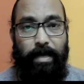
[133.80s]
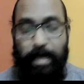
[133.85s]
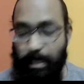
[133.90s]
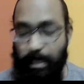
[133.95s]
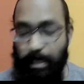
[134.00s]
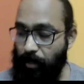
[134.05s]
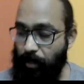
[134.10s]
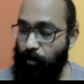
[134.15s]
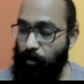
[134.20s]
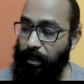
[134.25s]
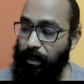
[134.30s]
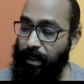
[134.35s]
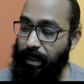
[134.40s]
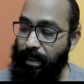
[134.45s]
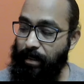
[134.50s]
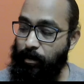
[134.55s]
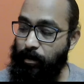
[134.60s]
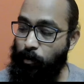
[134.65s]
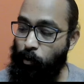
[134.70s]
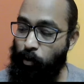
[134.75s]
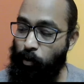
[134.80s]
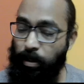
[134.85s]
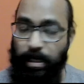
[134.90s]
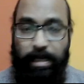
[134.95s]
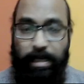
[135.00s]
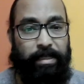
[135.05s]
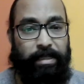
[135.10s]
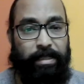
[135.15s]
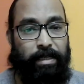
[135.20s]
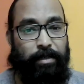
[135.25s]
Now, in
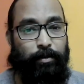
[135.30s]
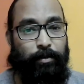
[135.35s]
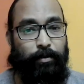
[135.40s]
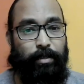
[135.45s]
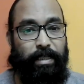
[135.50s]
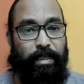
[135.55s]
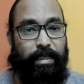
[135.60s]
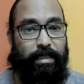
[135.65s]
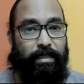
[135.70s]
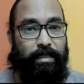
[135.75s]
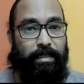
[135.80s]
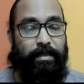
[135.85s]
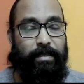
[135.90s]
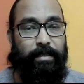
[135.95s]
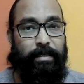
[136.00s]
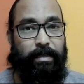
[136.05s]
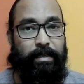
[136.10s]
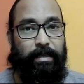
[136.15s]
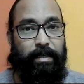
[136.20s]
correlation to these,